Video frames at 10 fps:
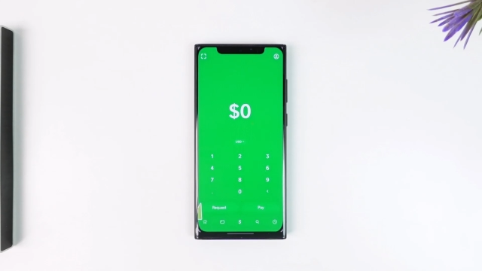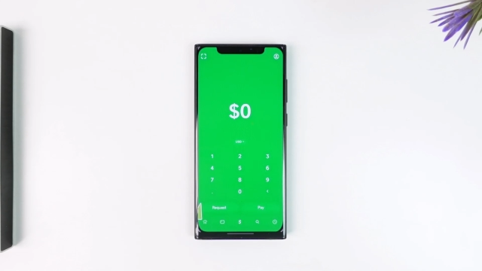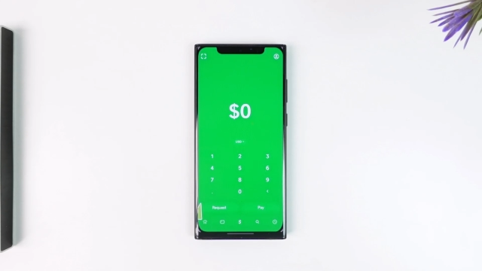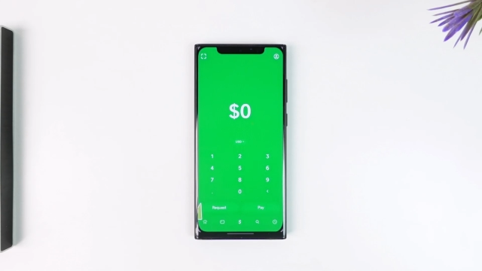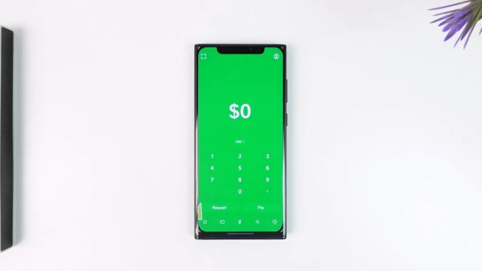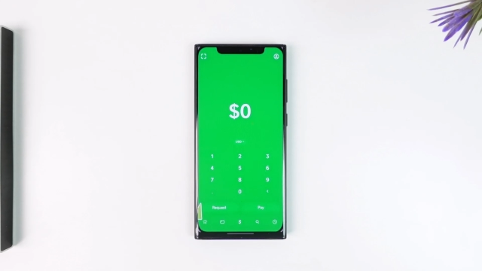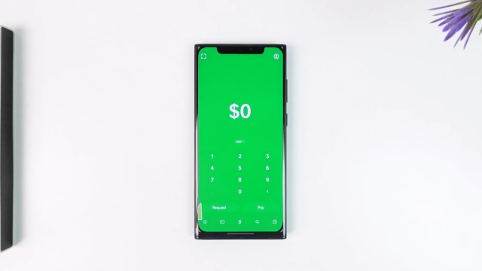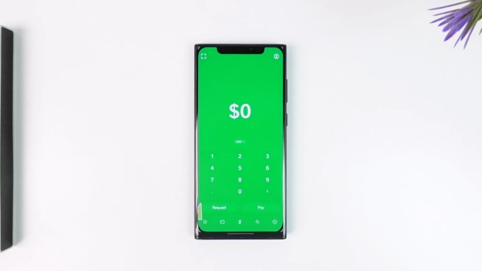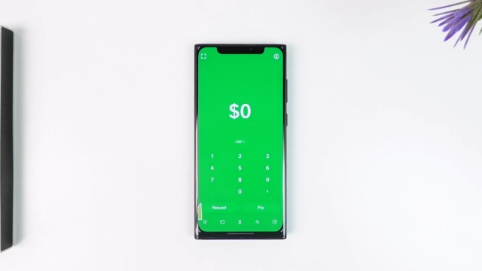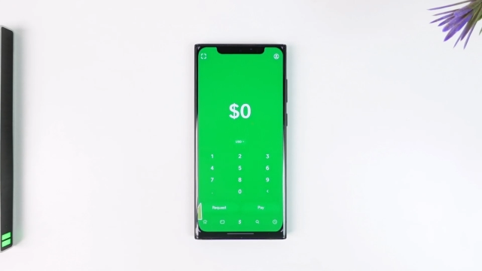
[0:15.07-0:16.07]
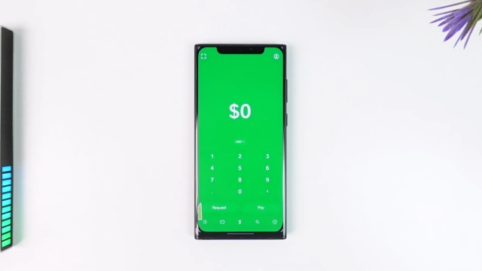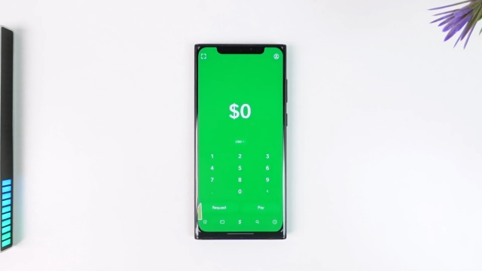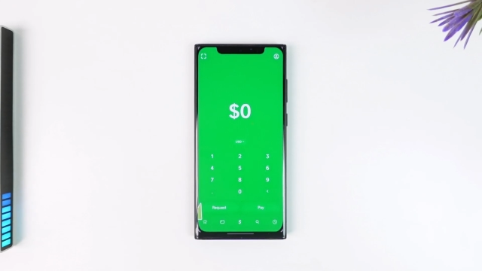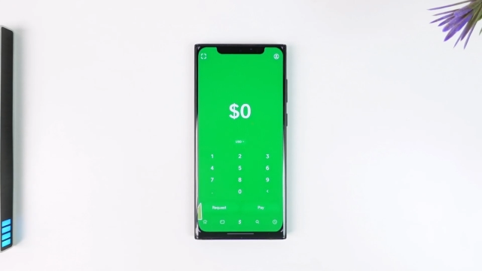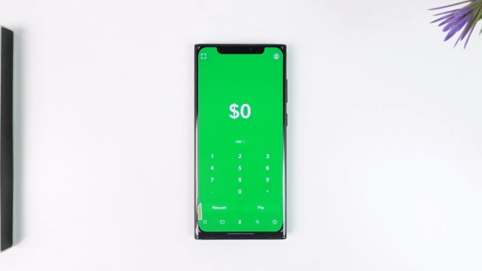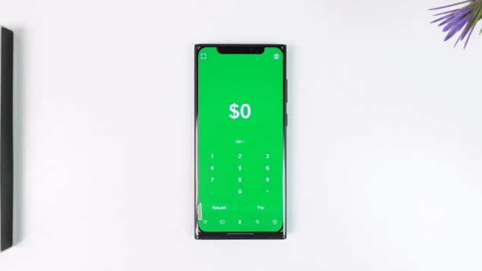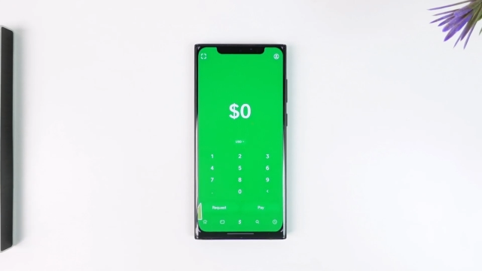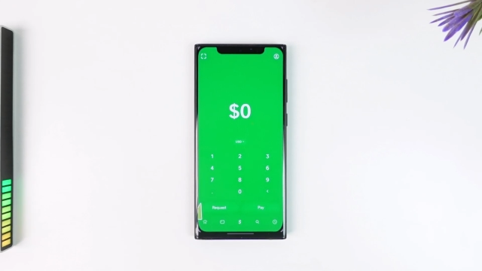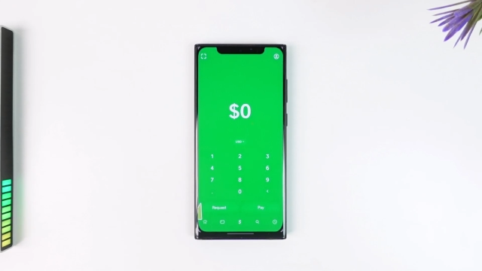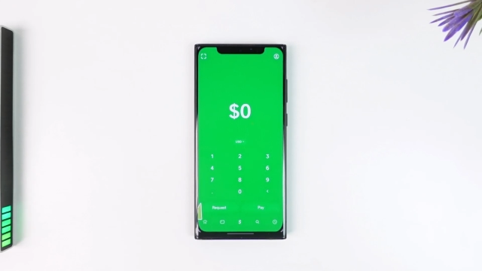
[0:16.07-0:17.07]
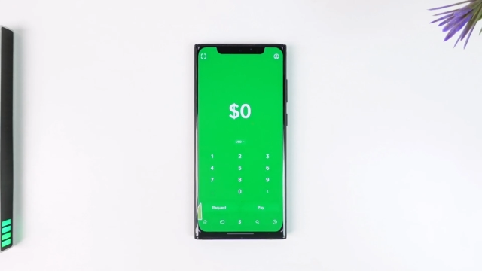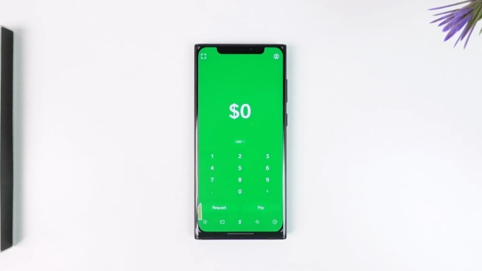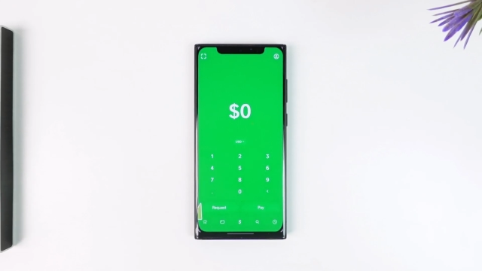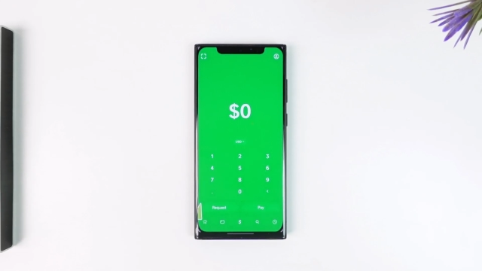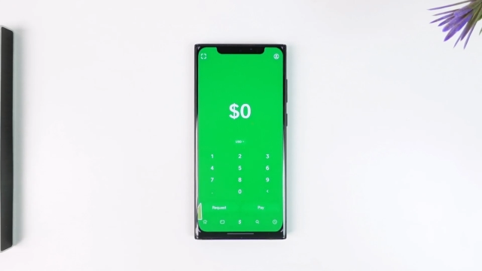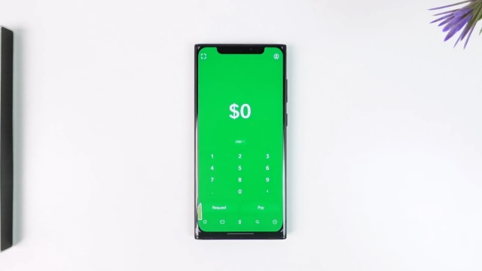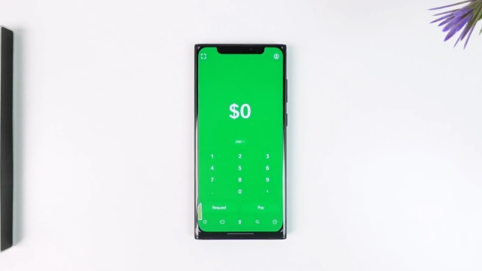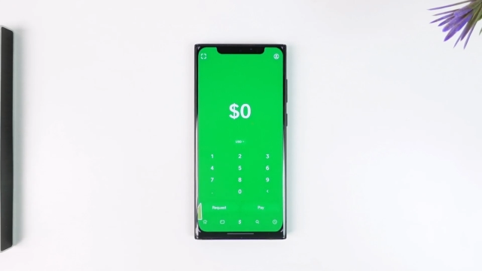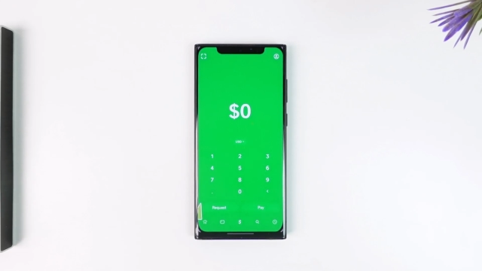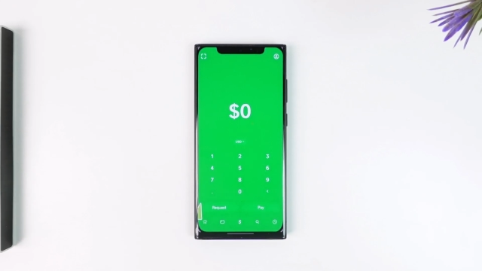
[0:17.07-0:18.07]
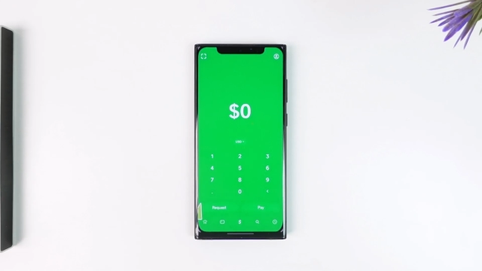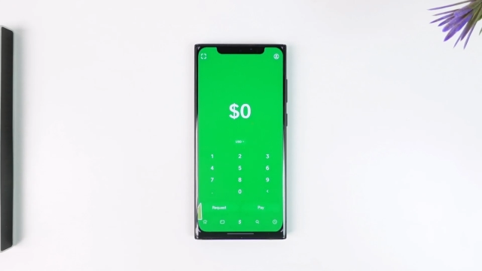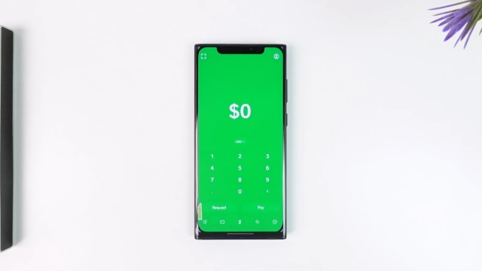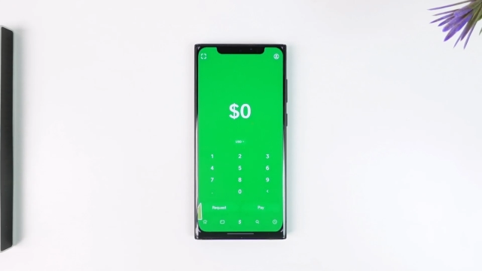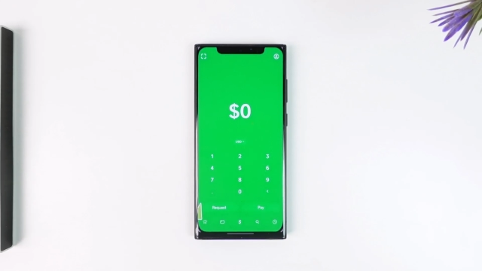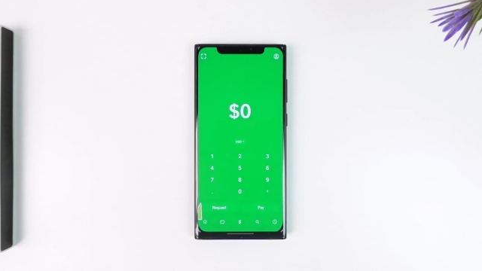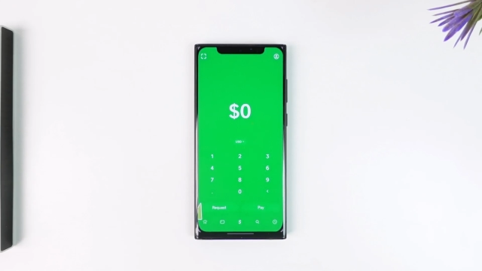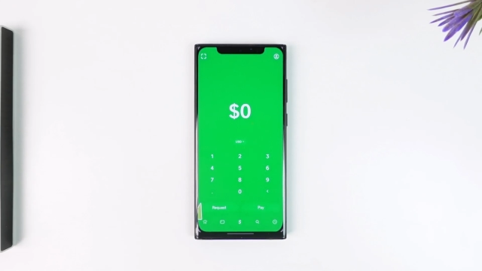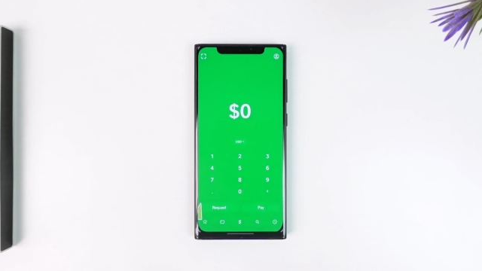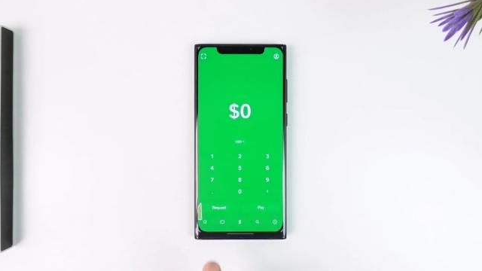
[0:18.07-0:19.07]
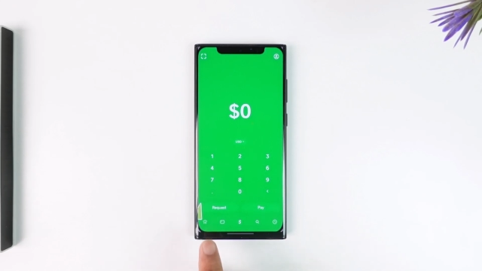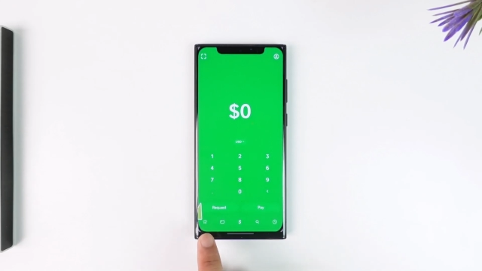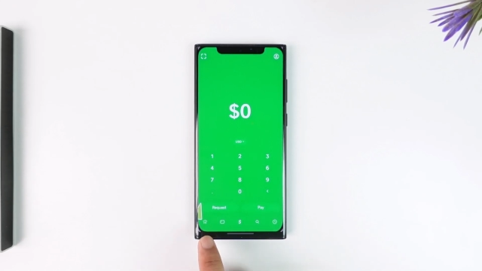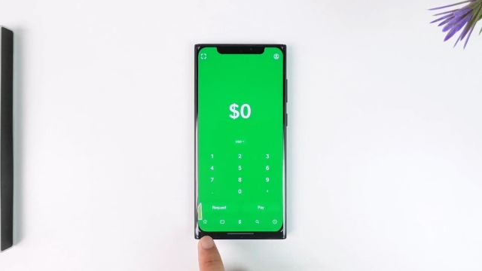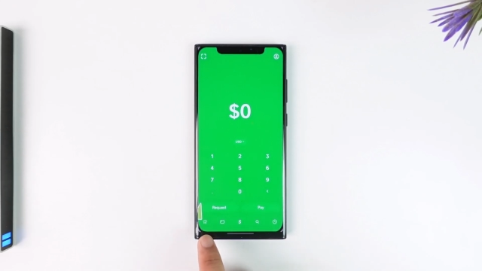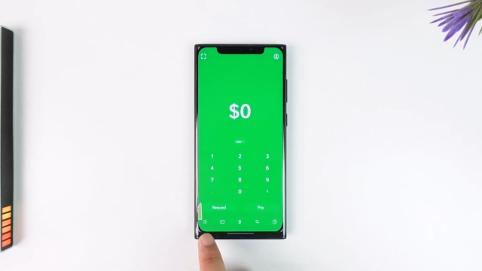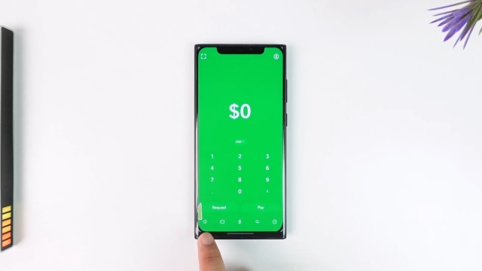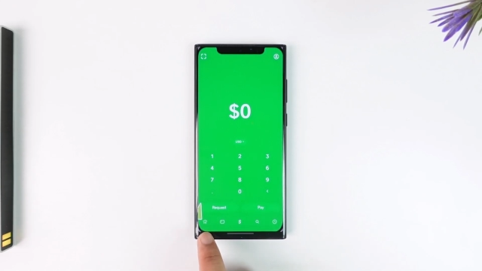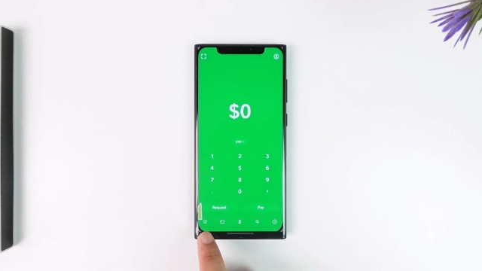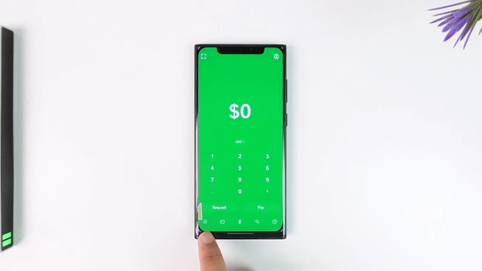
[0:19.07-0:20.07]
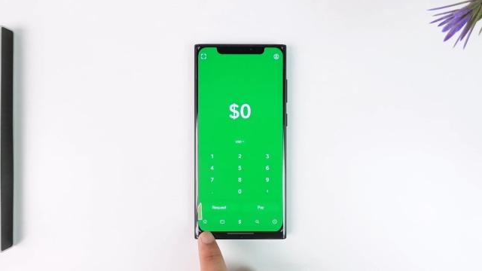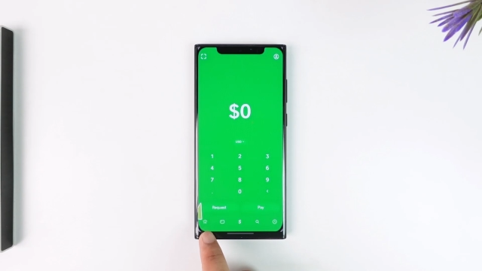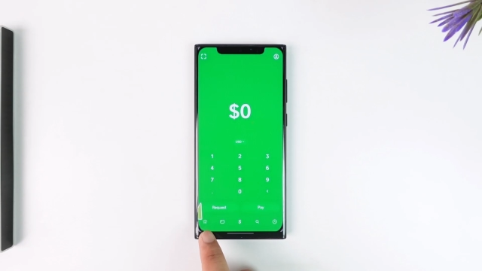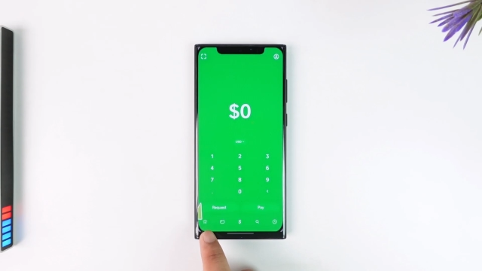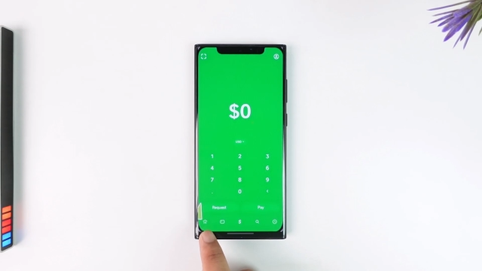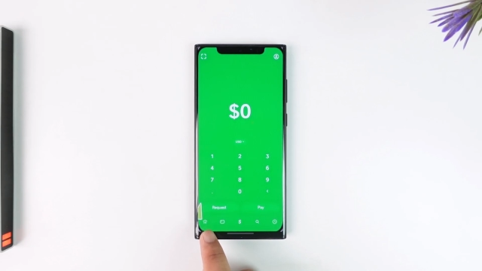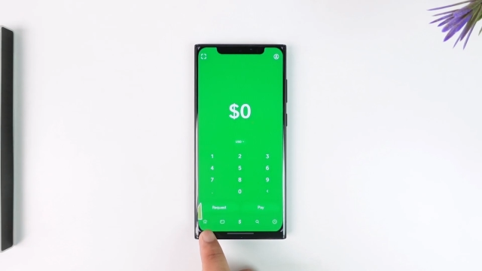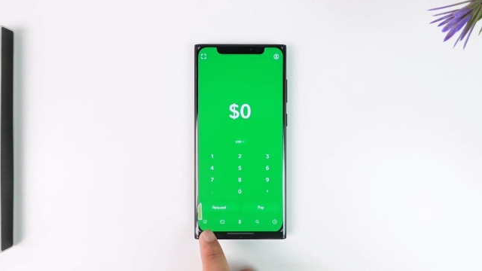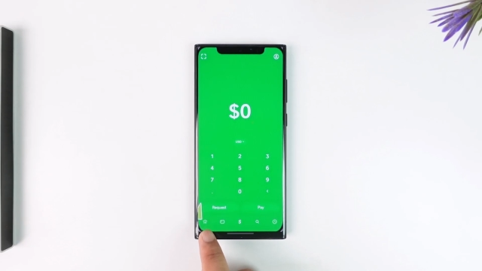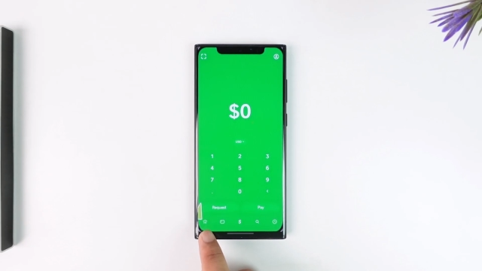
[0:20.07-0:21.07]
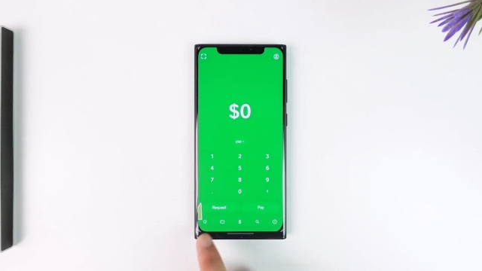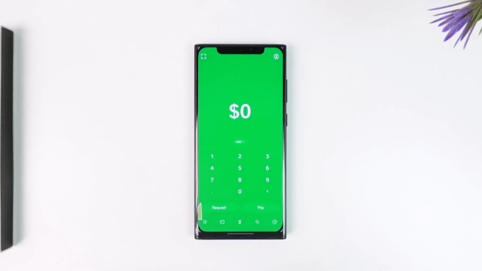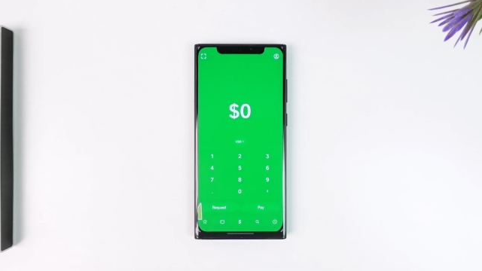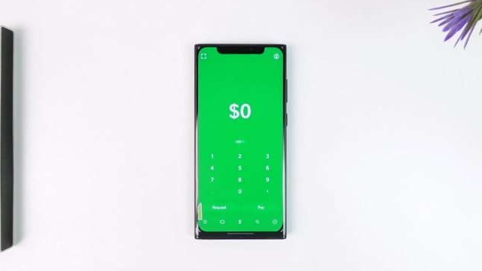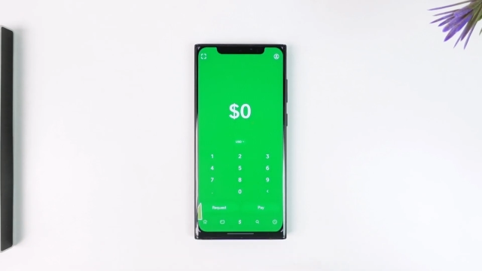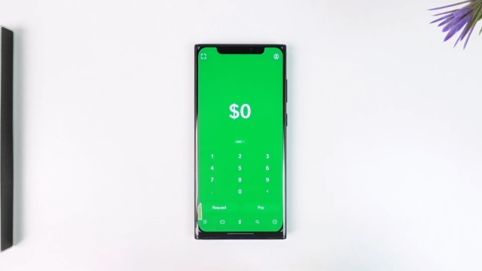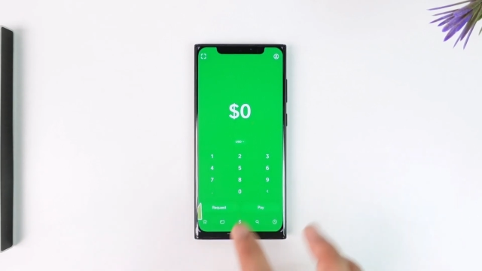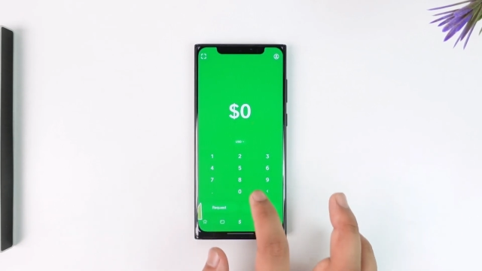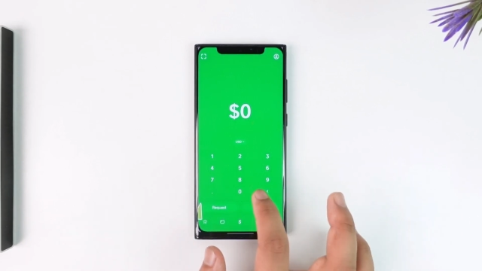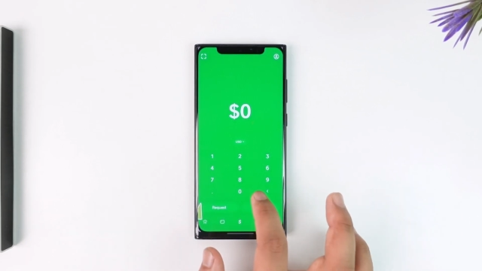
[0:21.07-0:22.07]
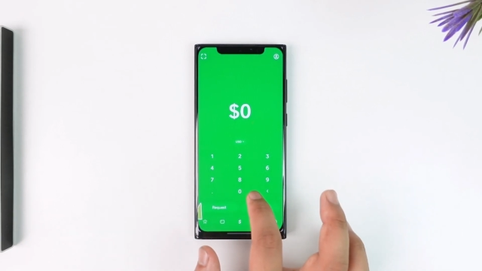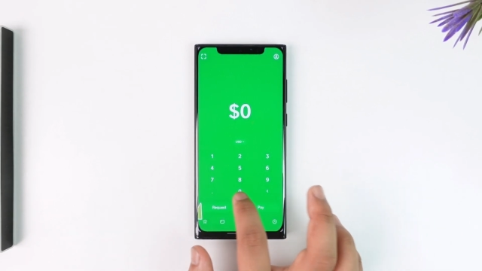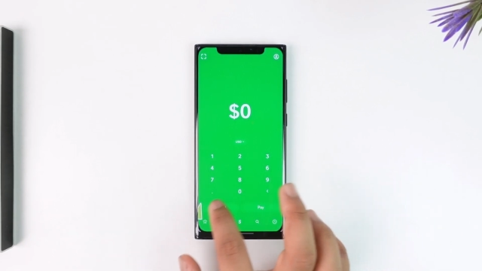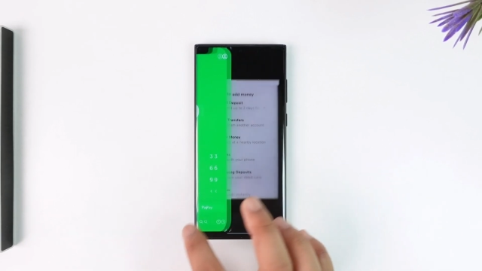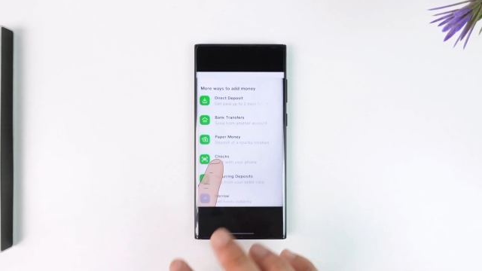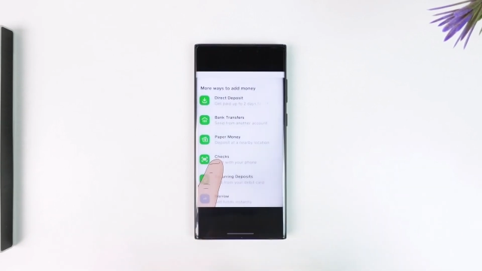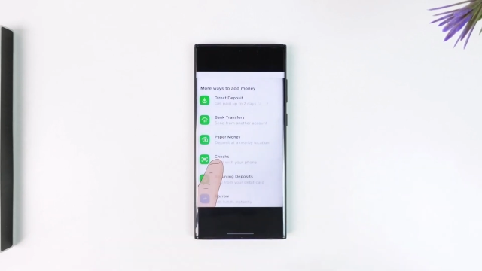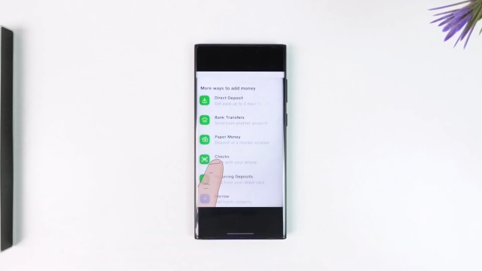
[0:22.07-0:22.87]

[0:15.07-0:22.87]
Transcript: (no speaker visible)